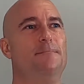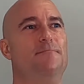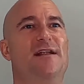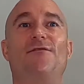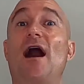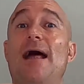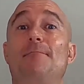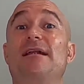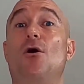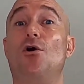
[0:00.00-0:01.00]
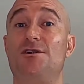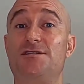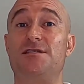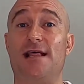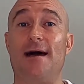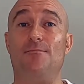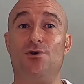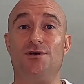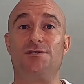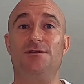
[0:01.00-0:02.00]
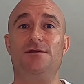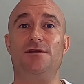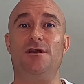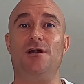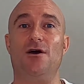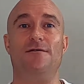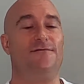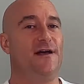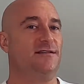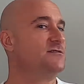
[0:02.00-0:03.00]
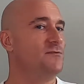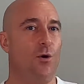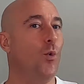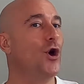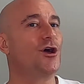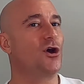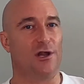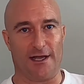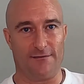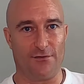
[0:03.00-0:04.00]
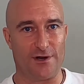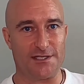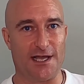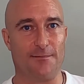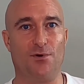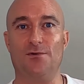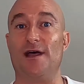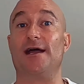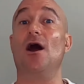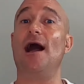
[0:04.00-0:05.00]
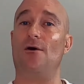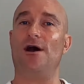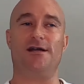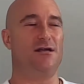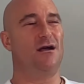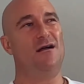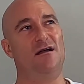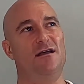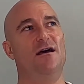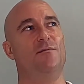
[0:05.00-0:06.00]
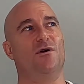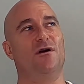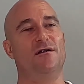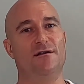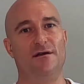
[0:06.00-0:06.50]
But if I had been honest to that person, if that's a work colleague, for example, and they go, "How are you?" And you go, "Oh, yeah, I'm all right."